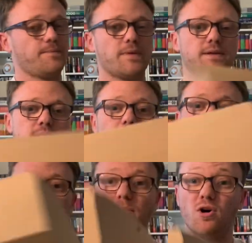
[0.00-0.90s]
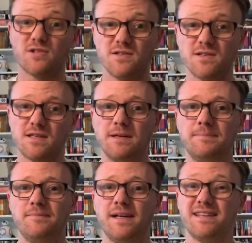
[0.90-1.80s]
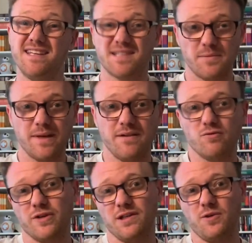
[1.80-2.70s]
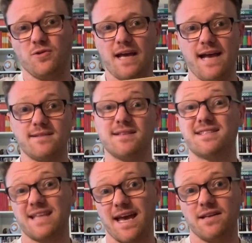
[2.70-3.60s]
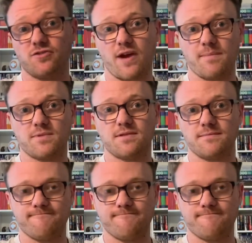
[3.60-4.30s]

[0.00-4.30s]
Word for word: Some paper boxes. These can be really good as sand traps.